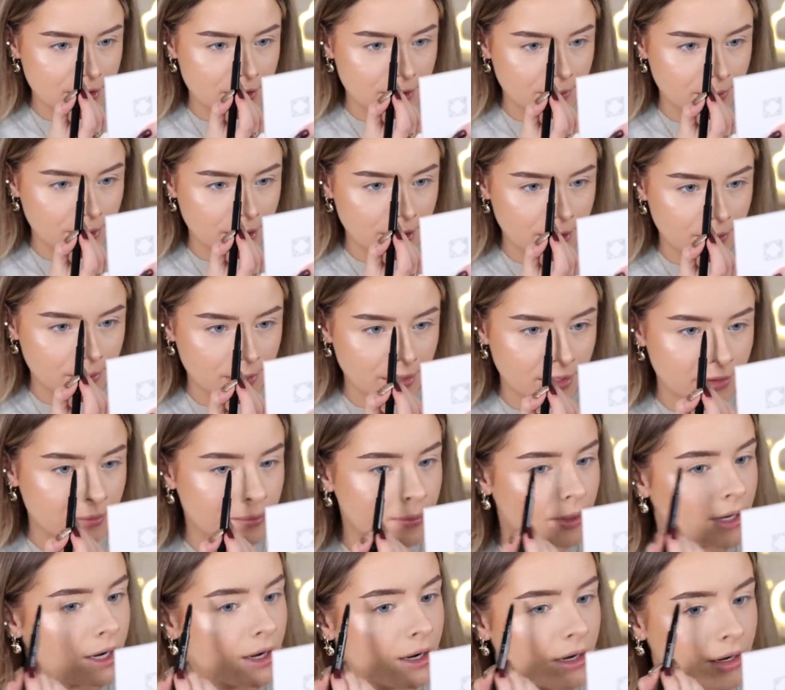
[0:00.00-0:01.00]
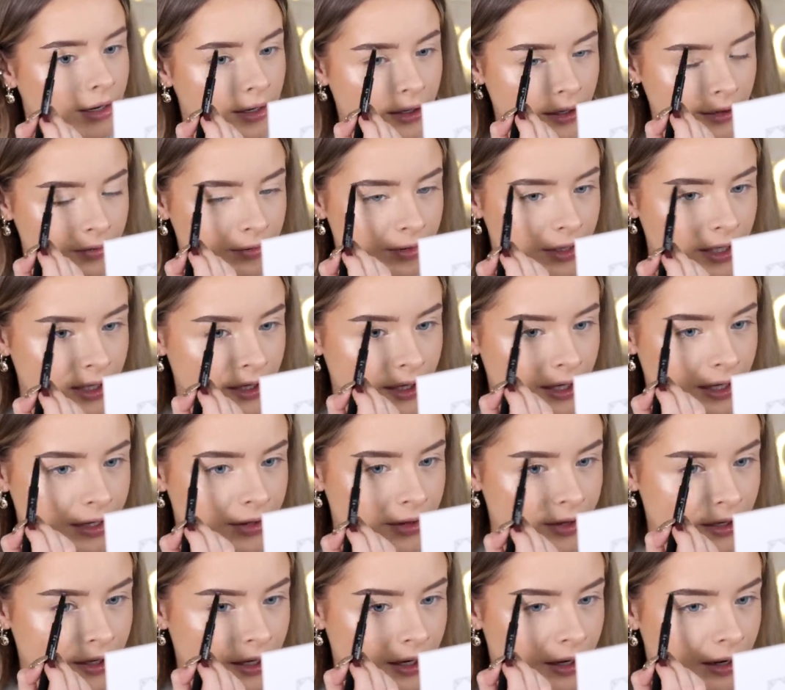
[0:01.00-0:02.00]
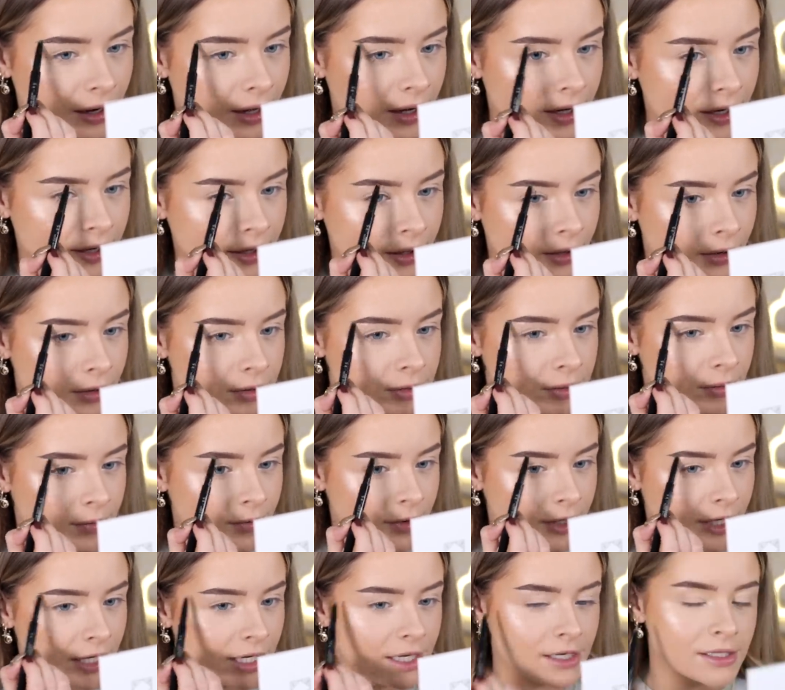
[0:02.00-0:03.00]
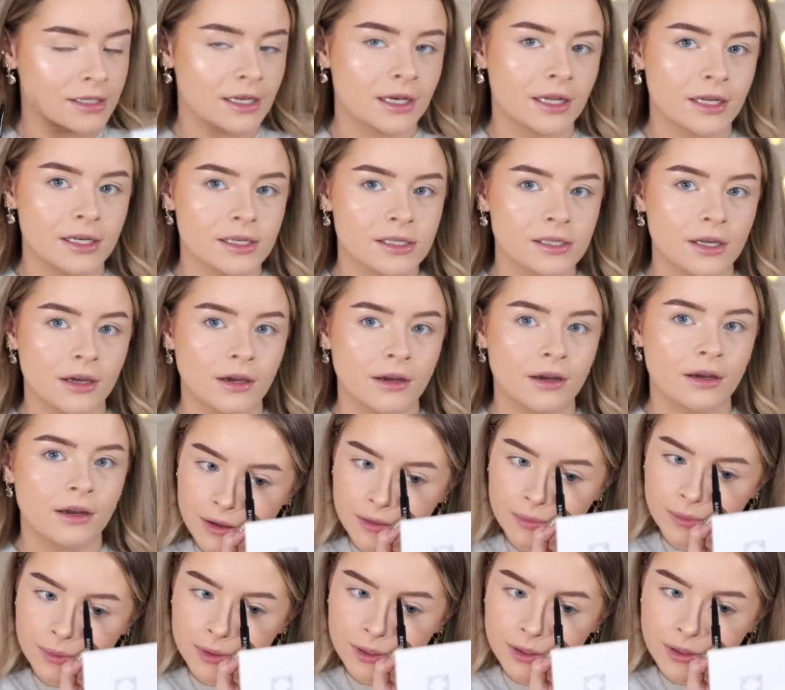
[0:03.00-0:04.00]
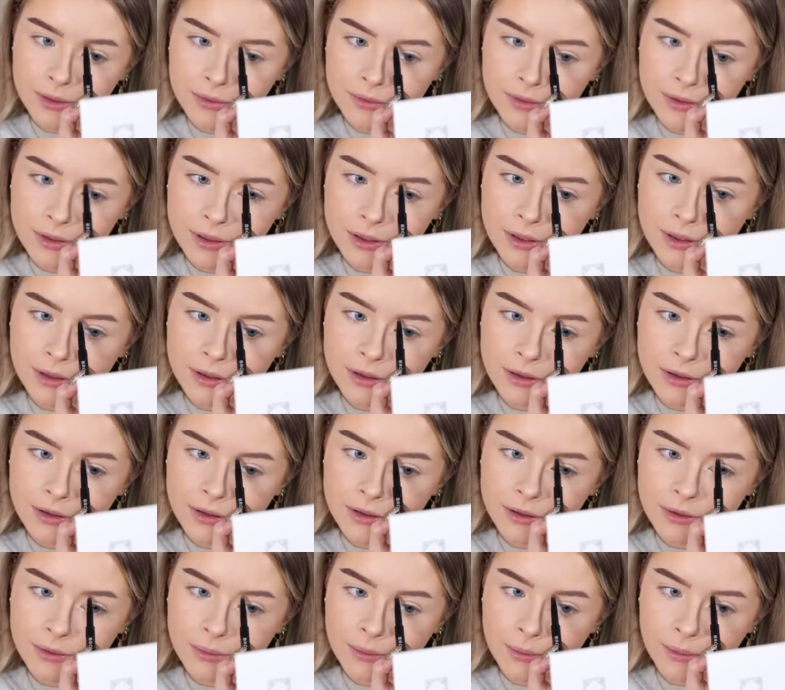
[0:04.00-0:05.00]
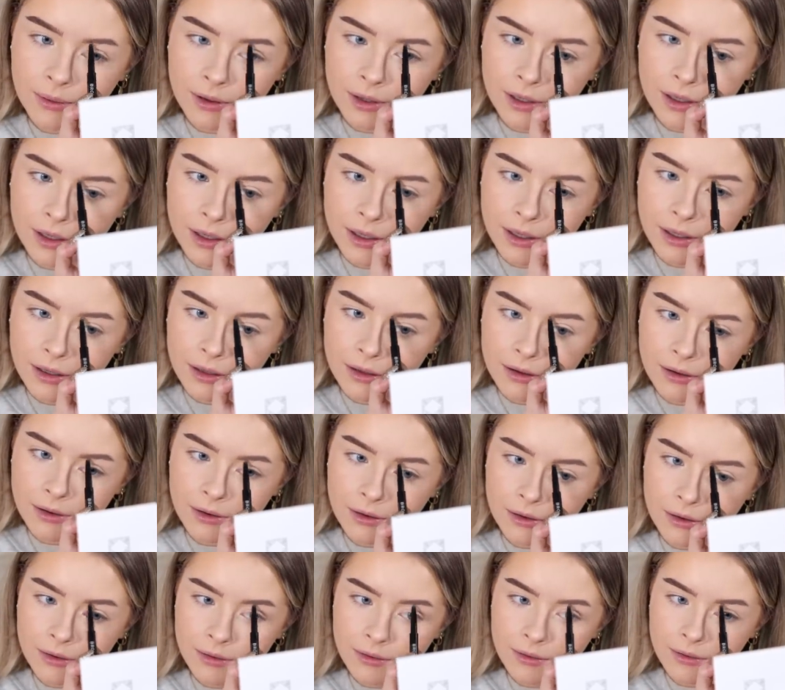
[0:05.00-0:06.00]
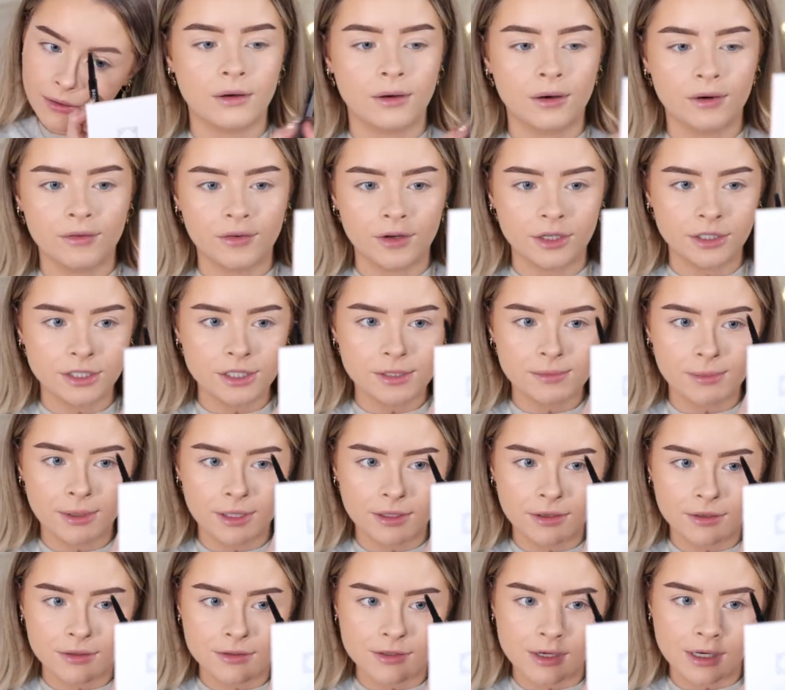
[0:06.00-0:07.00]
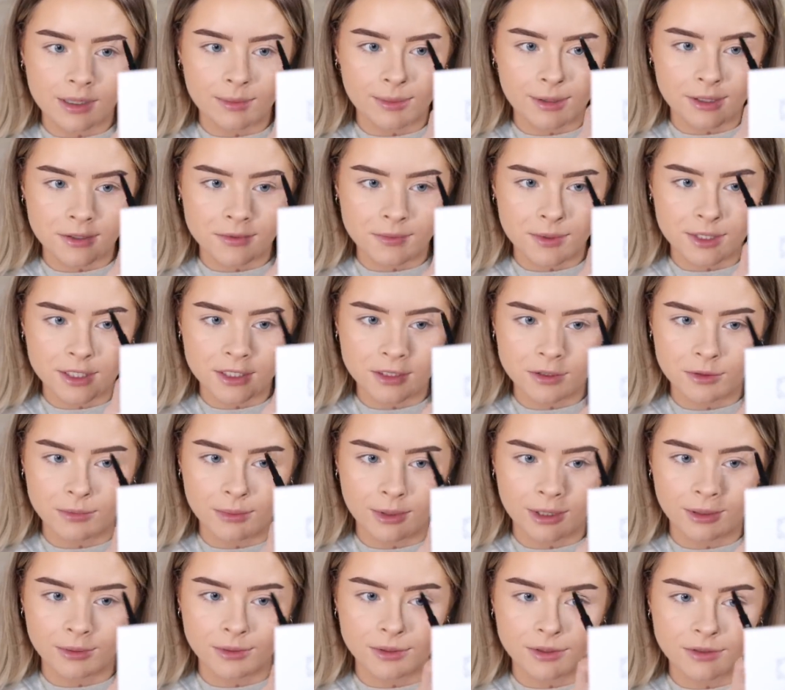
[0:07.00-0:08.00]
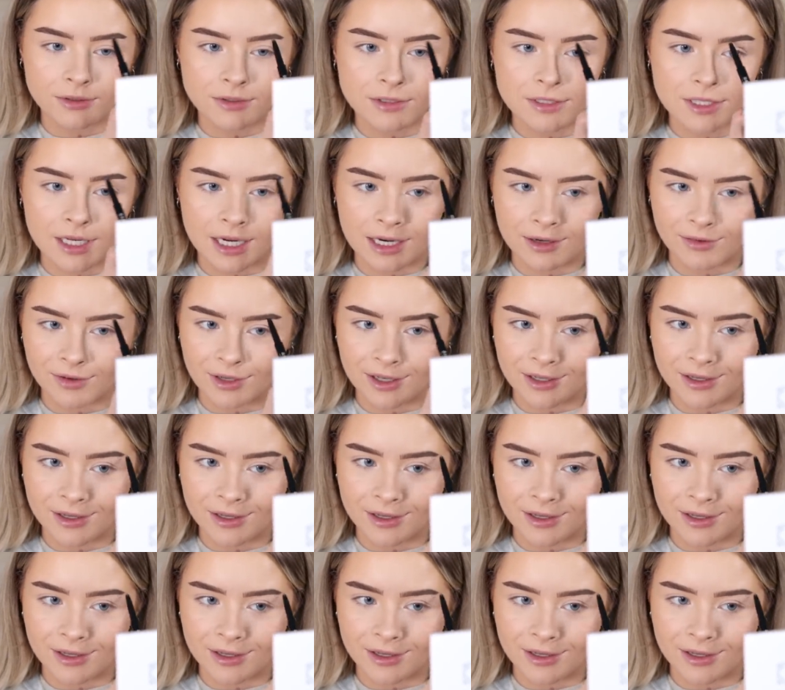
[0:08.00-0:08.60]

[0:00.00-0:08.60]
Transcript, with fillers: to work with, but I really like the colour and it goes on really easily. So I've been using it quite a lot. Oh, have I just made those eyebrows way too bold and scary